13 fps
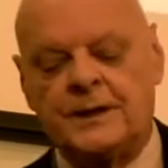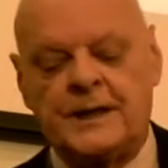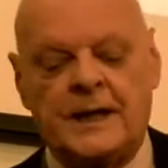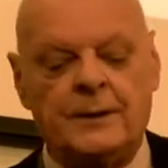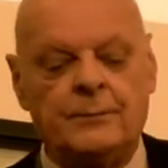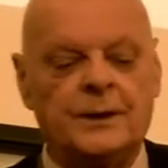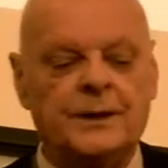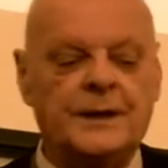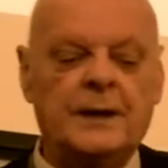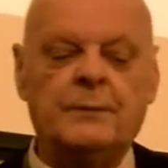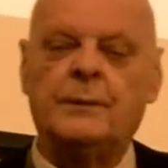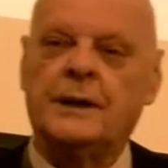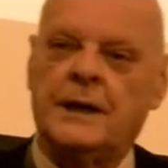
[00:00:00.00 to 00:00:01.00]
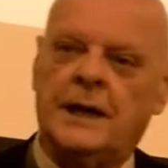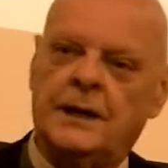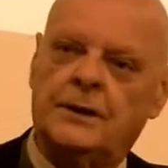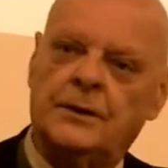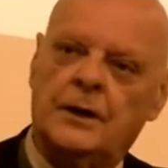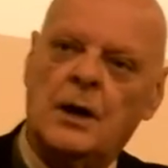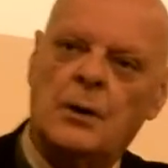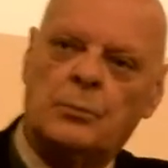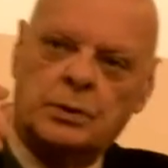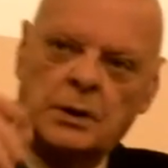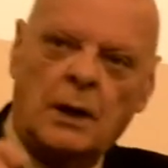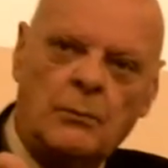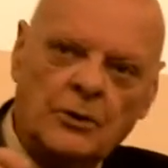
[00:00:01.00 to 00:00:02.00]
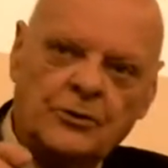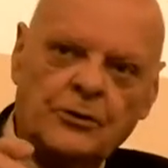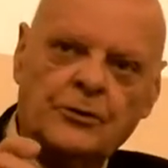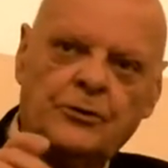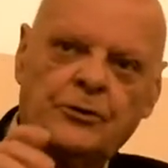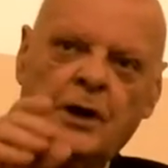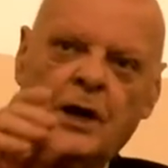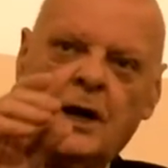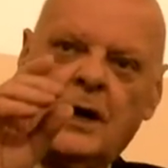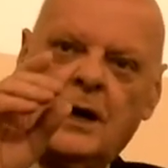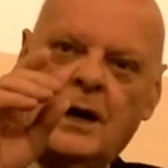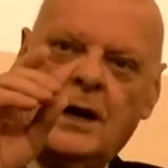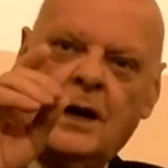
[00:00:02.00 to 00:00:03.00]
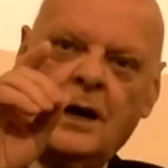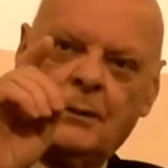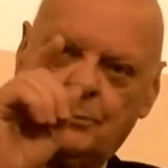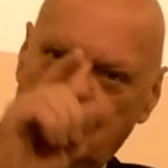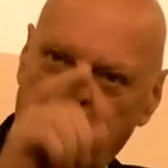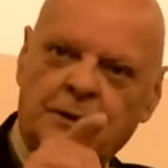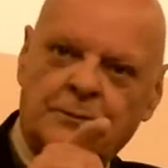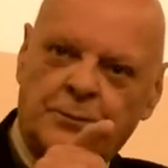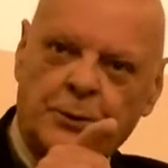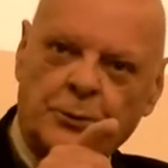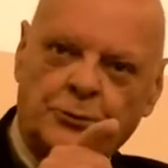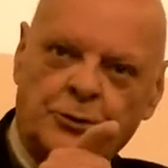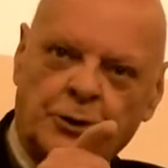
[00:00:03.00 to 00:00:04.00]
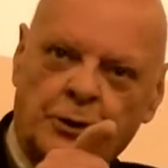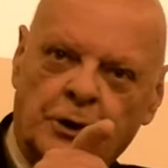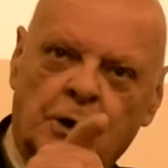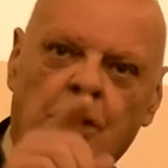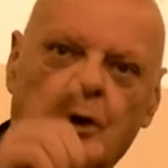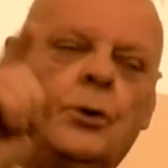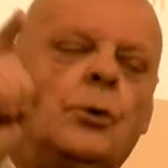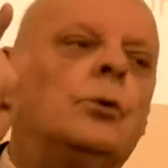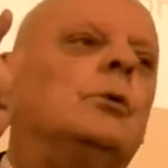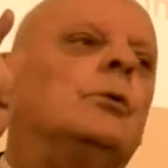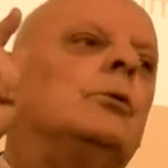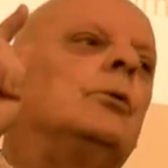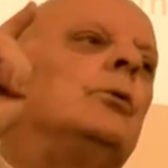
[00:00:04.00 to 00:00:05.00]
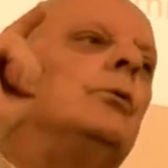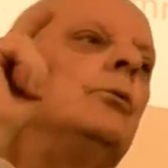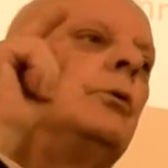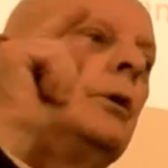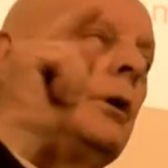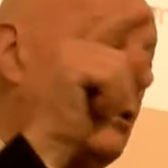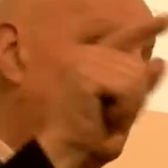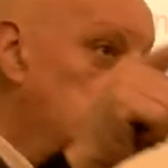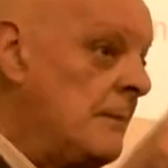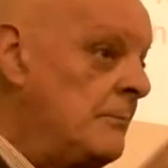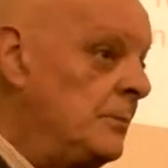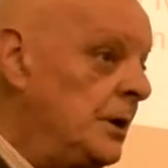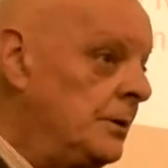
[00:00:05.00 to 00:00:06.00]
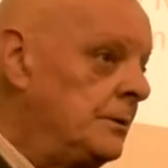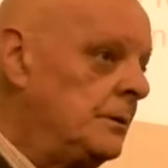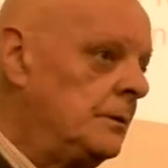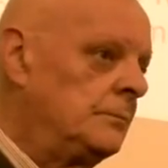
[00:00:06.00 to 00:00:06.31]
and time and time again, promises a bright future for a remnant.